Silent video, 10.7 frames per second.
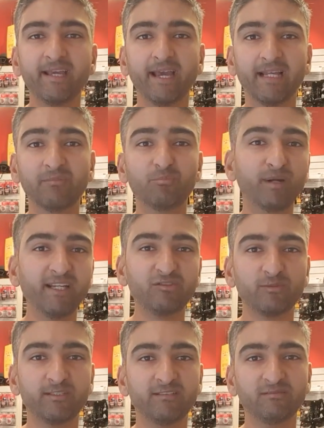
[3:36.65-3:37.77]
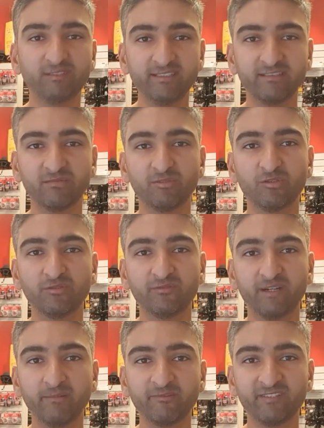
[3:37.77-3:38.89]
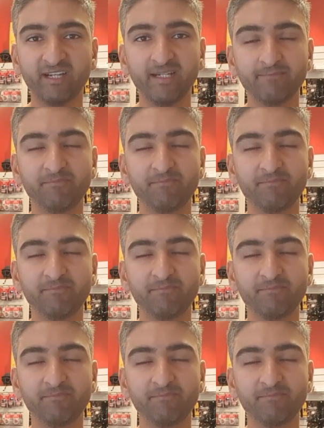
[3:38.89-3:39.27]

and it breaks within a reasonable frame of time,